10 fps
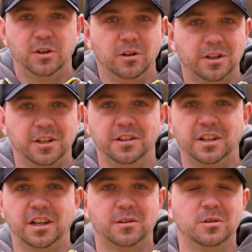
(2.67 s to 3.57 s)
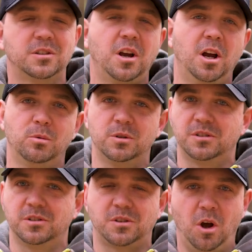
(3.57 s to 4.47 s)
you're looking to get those gobblers
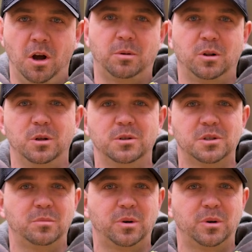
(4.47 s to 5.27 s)
just up close and